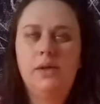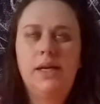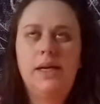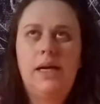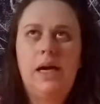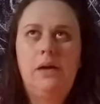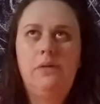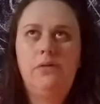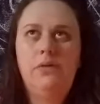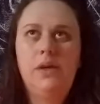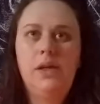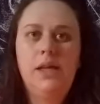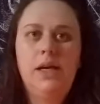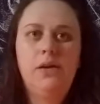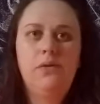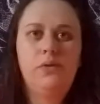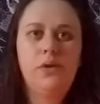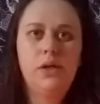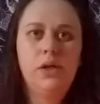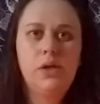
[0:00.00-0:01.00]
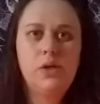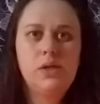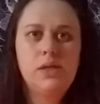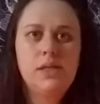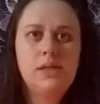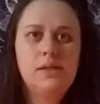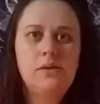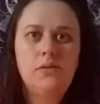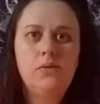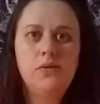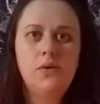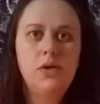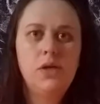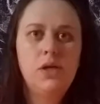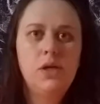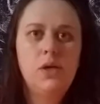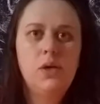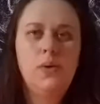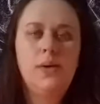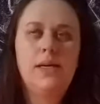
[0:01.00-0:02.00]
Like I feel like Virgo season for
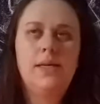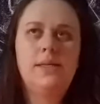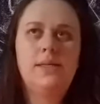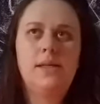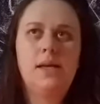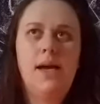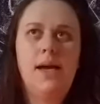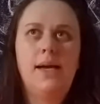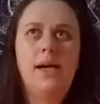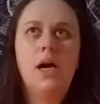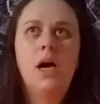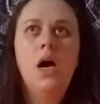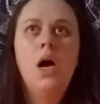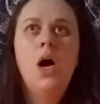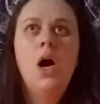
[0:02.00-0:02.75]
you is like